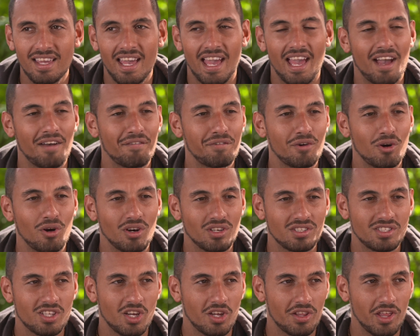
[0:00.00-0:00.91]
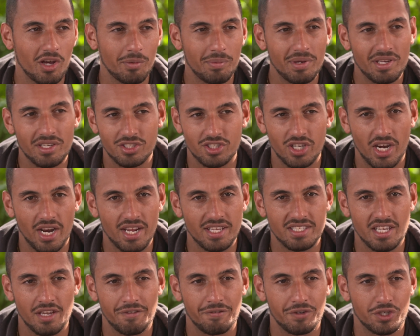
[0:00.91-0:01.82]
Yeah, of course. There'll be
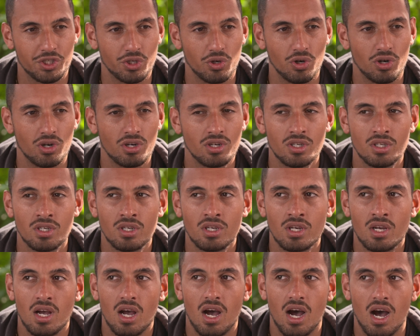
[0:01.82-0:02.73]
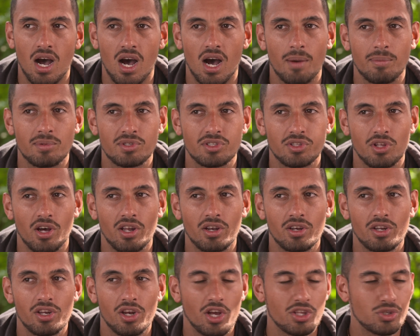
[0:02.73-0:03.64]
Australians there for sure. It's not,
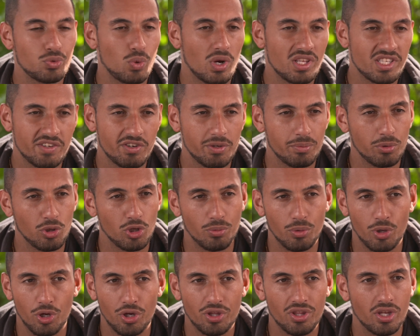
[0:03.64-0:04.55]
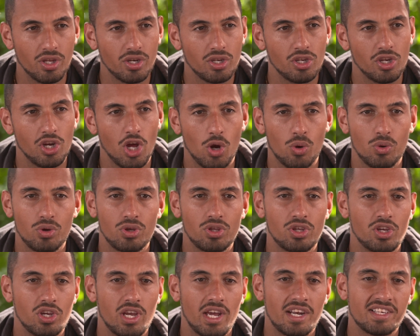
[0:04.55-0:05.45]
you know, it's once every blue moon that, you know,
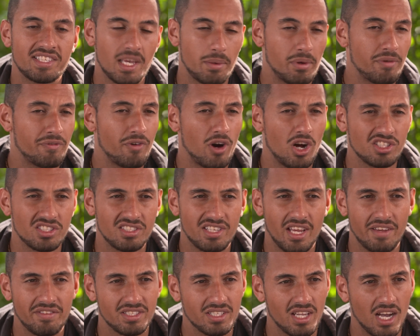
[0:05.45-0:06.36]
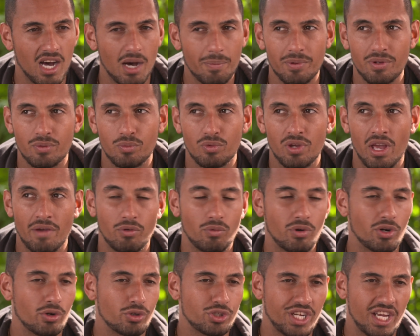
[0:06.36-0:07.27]
you get a semi-final of the Davis Cup and we have a
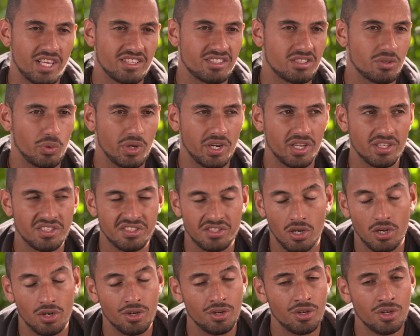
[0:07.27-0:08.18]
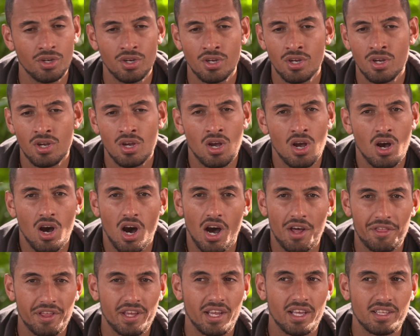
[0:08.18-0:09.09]
real chance to win it. So
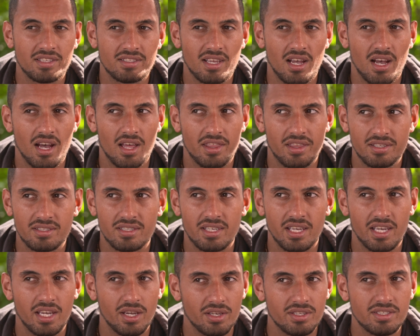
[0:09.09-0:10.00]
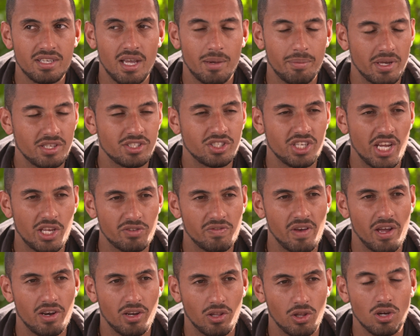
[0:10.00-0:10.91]
I think it's this year is our best chance
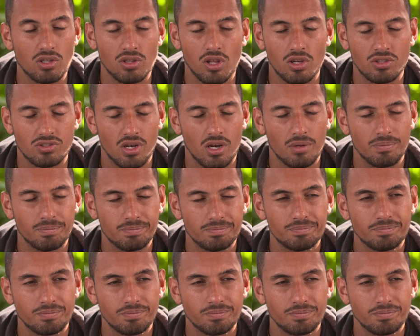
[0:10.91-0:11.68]
we've had in a long, long time.